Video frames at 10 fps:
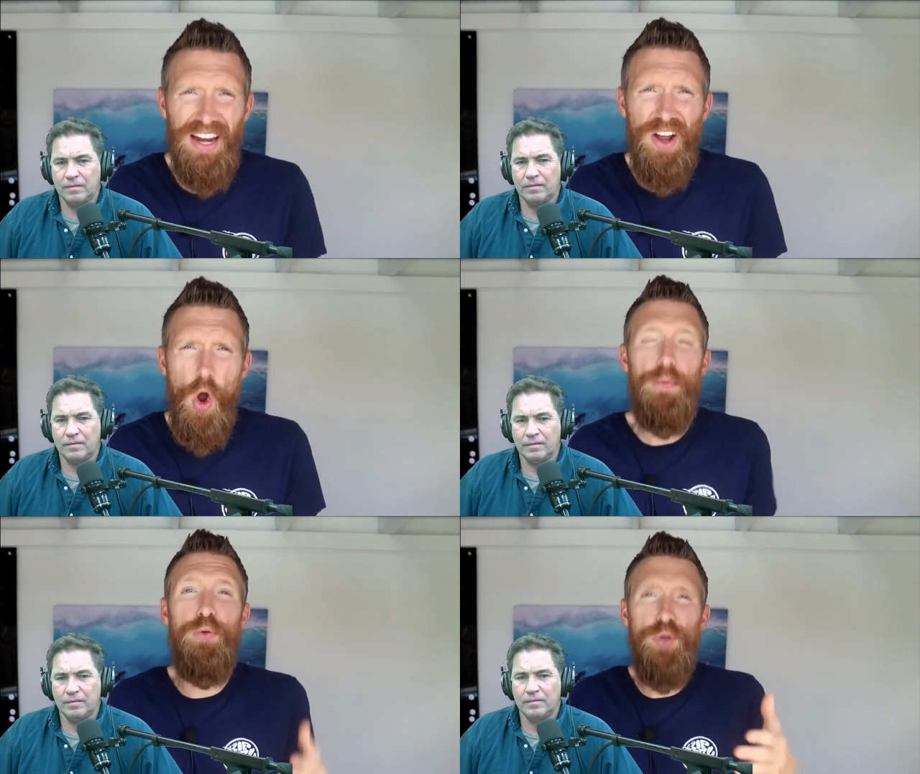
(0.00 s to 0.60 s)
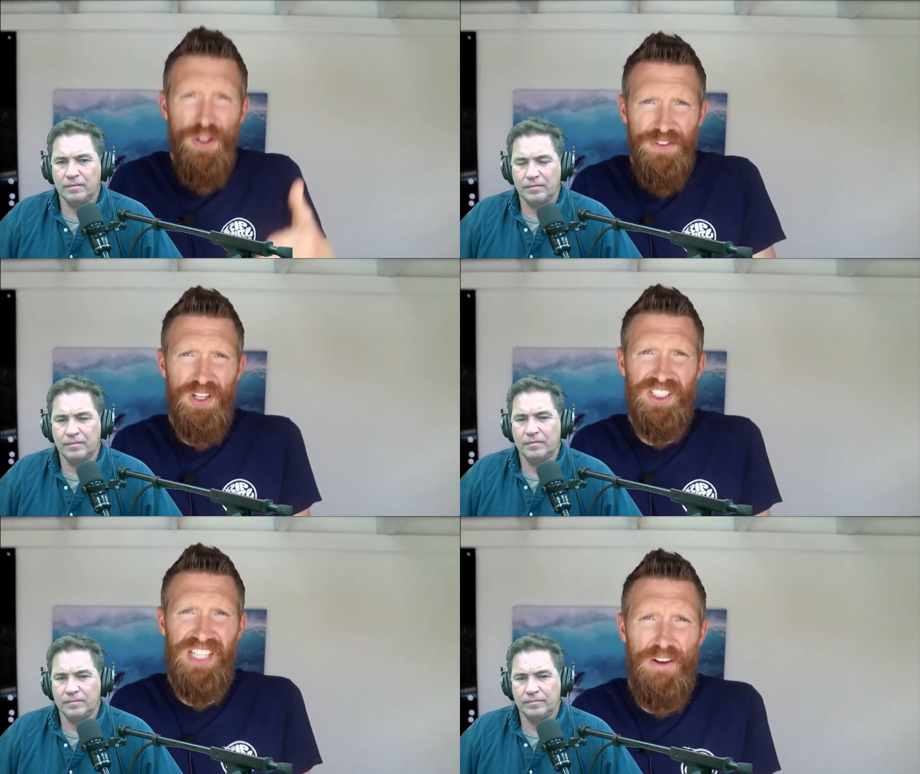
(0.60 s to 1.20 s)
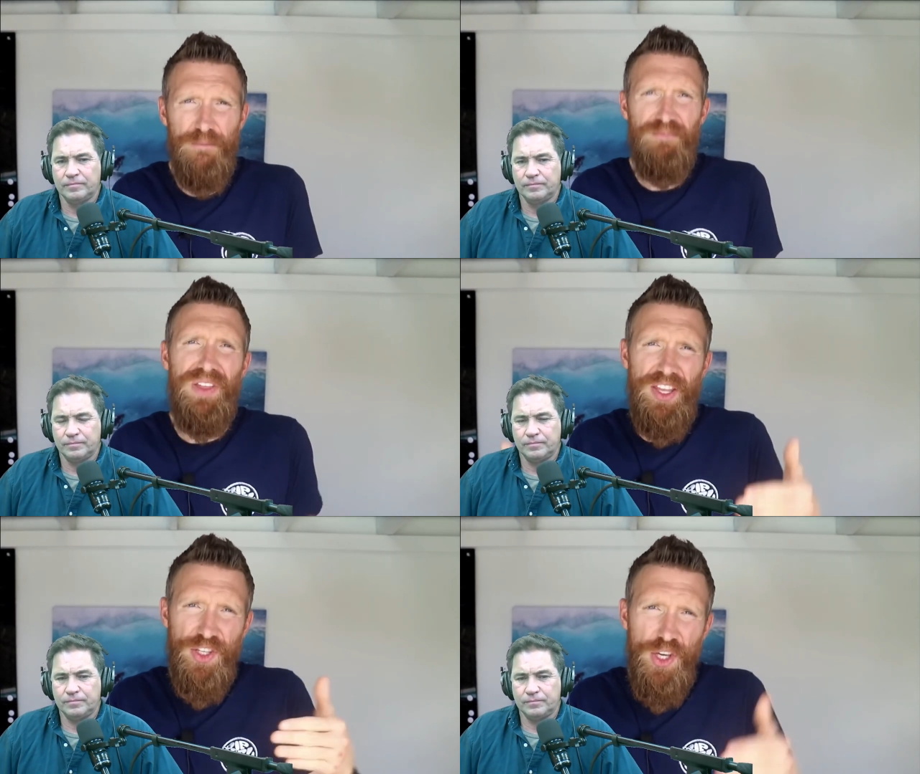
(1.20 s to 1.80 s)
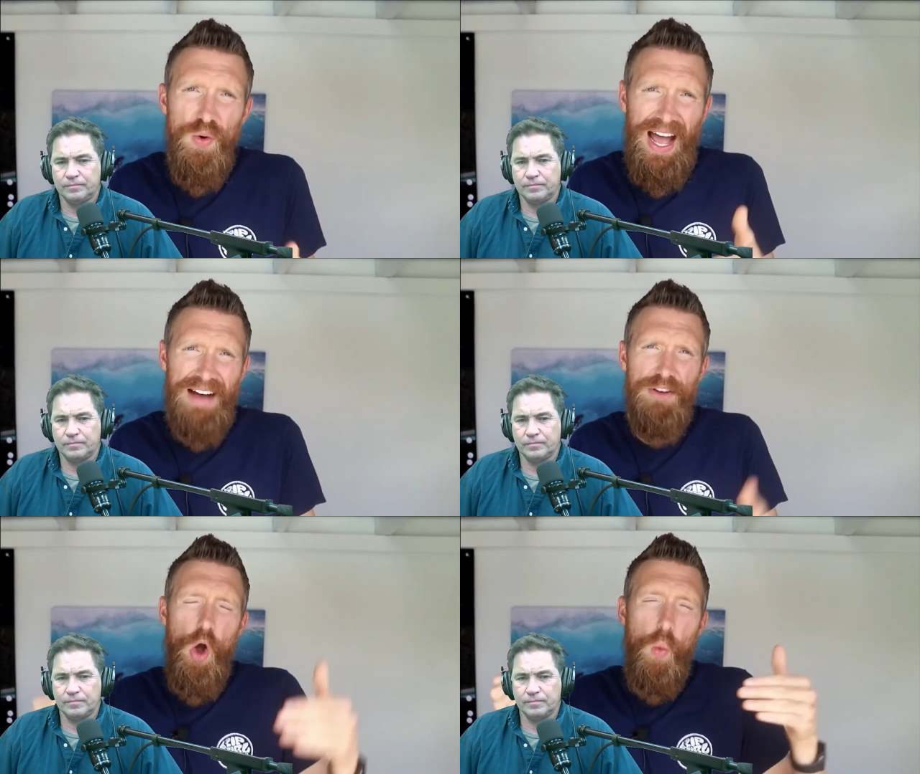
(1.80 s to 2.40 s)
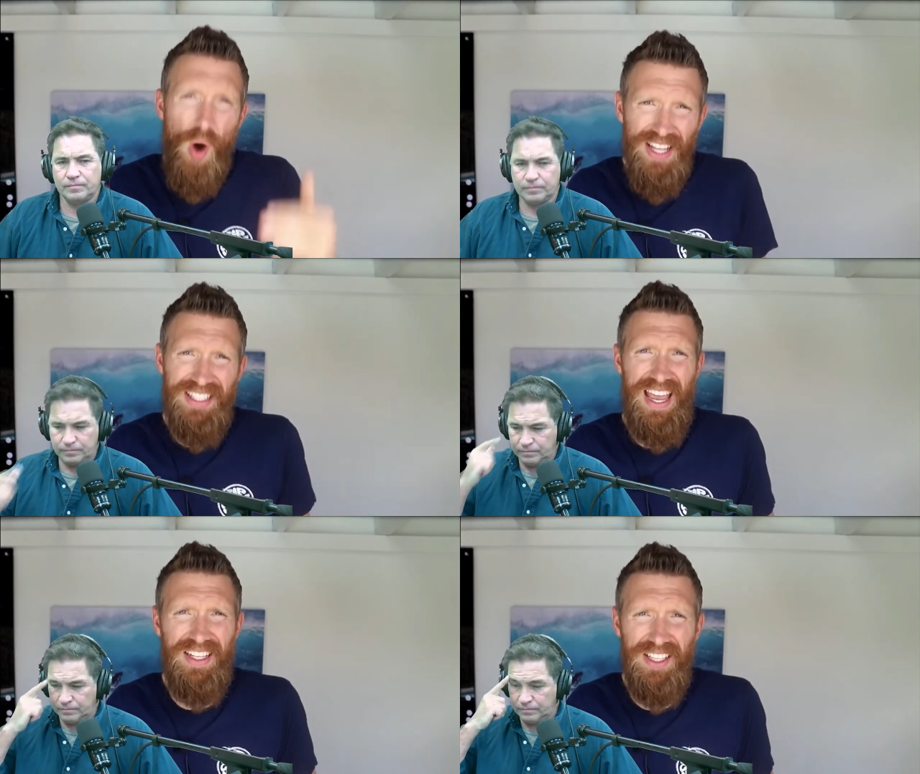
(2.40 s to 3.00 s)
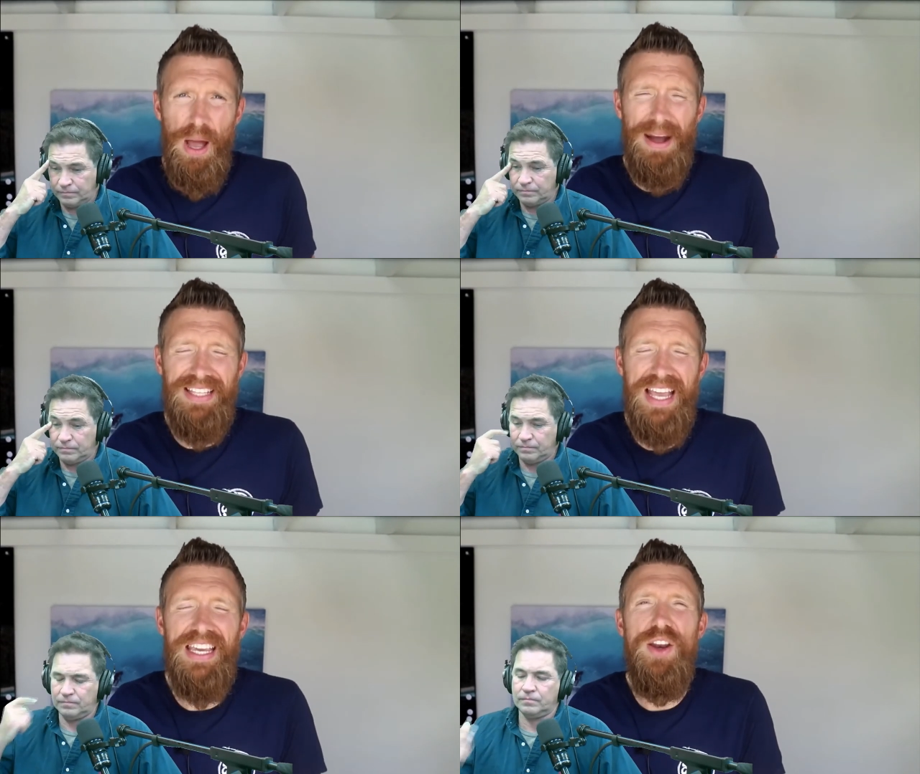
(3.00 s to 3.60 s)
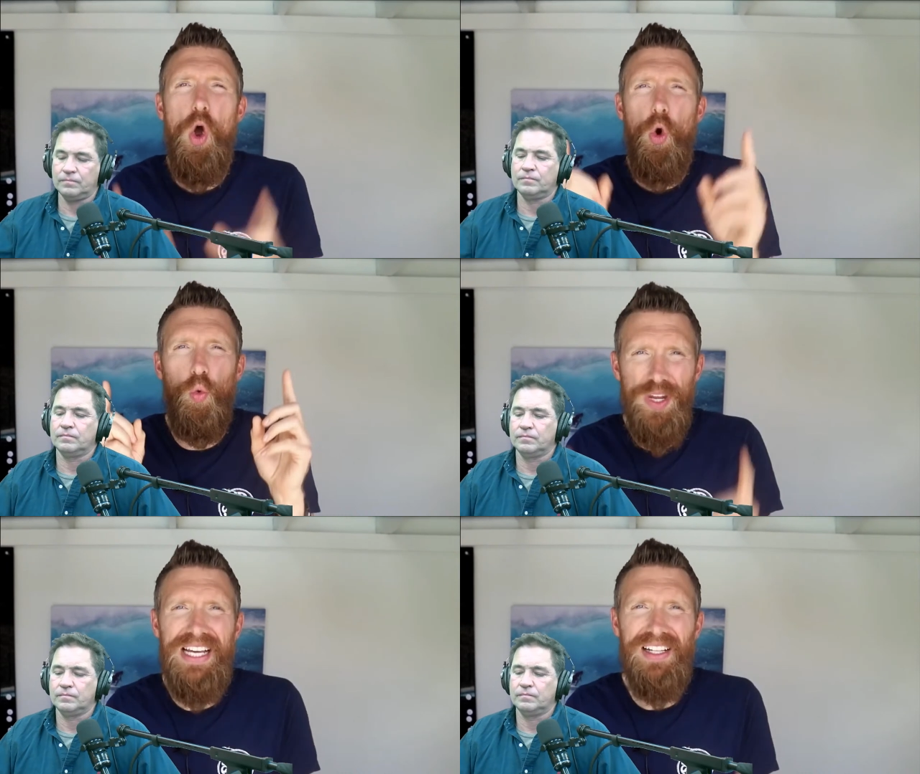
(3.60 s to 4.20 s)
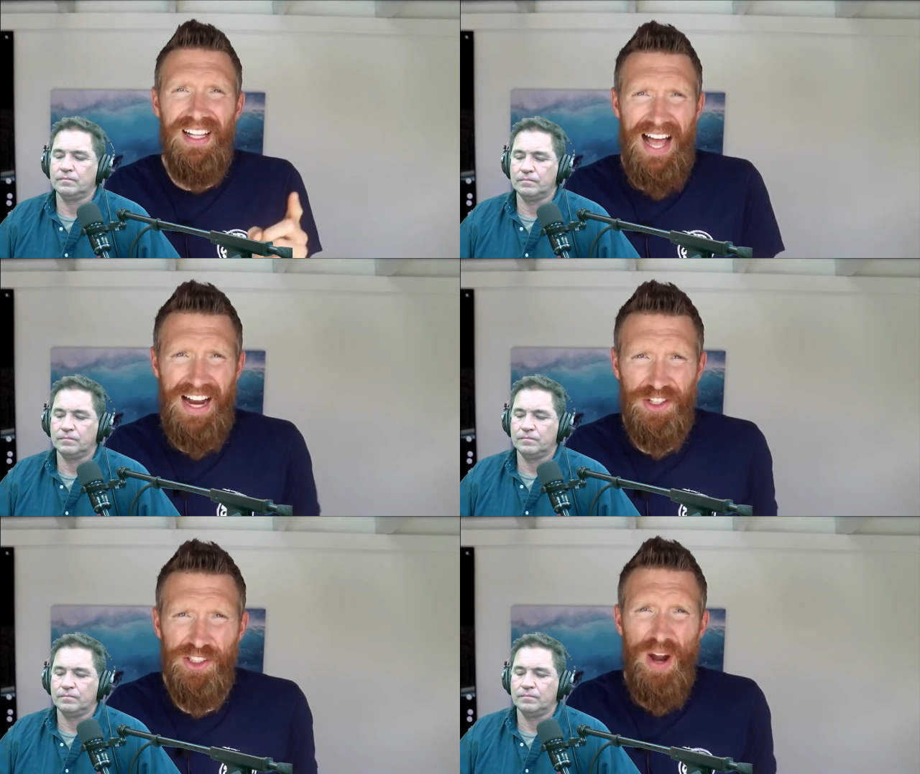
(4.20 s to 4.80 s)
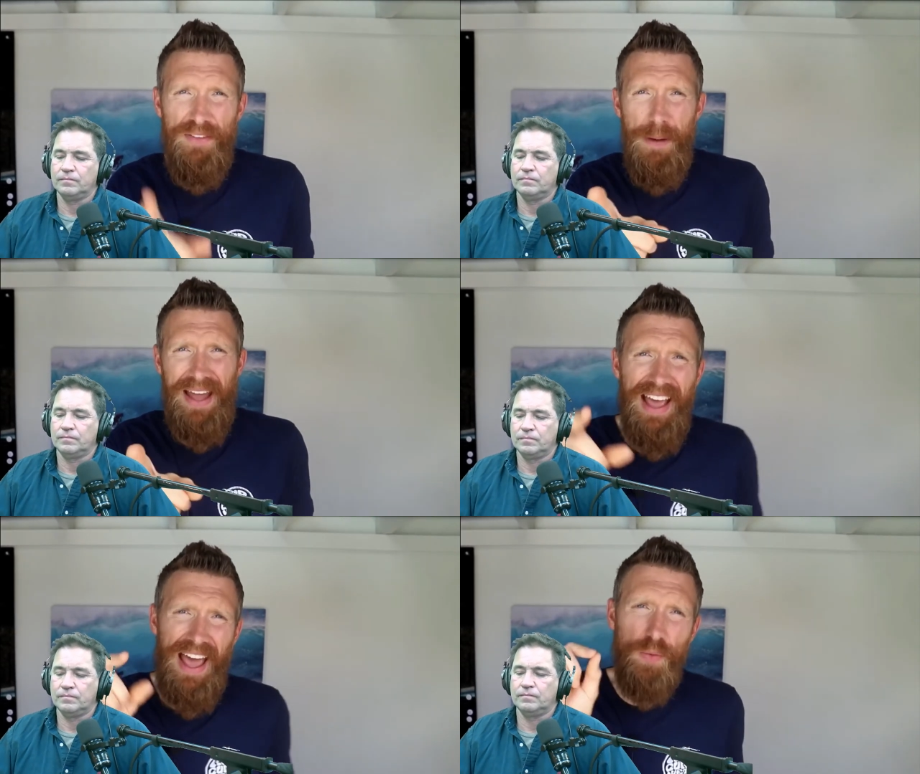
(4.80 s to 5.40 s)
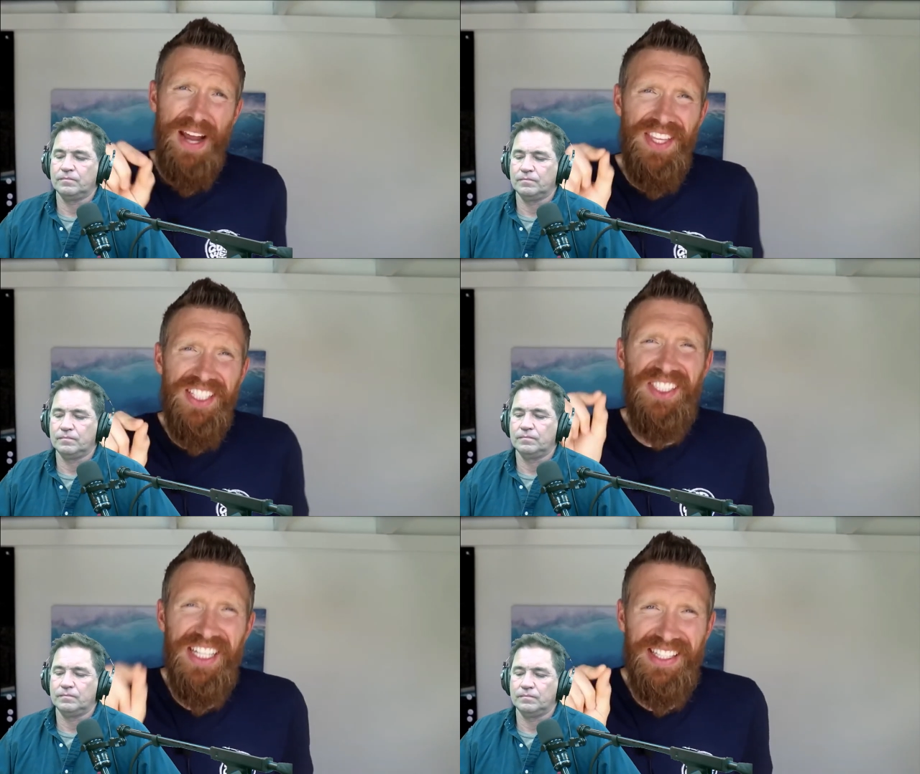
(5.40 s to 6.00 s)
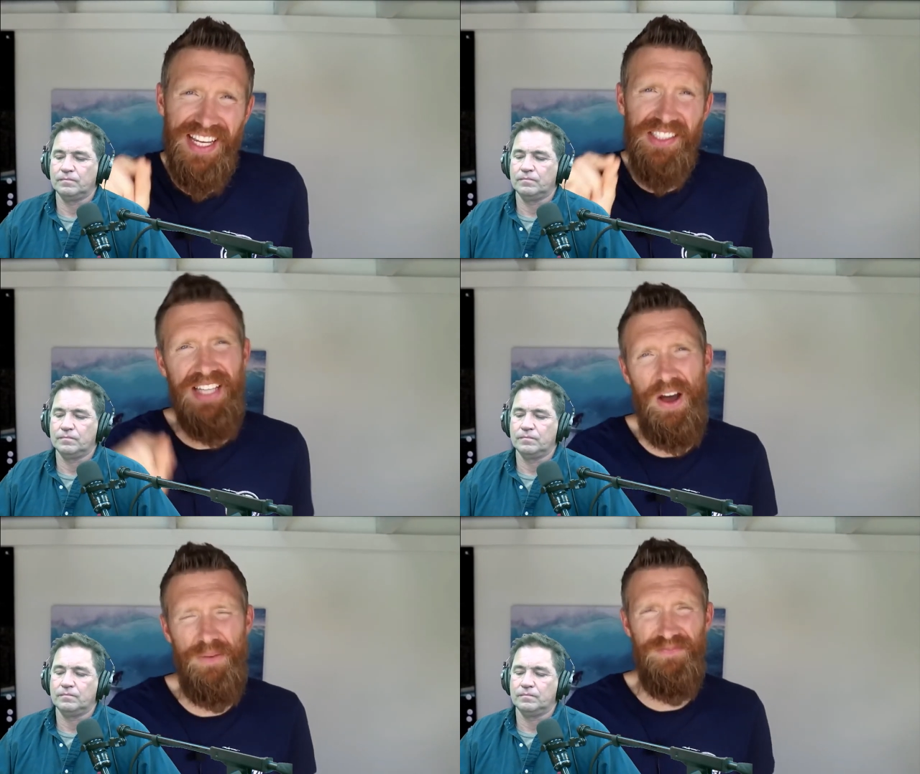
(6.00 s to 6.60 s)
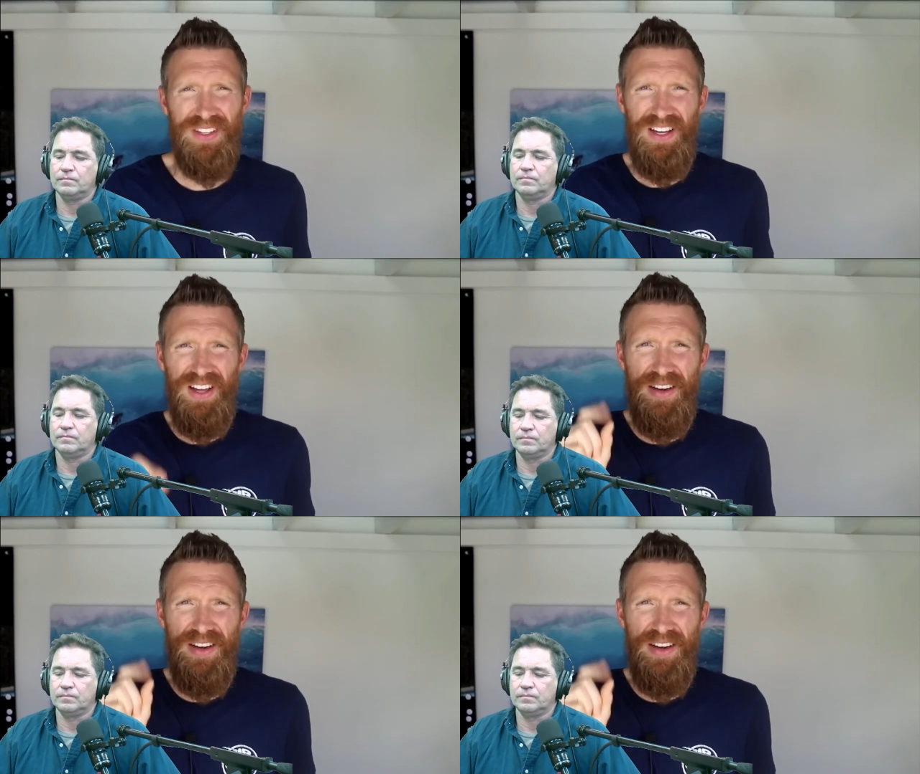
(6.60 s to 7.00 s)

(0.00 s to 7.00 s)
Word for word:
Speaker 1: Instead, prove to yourself that you have what it takes by taking real action. So grab a pen and write these six things down.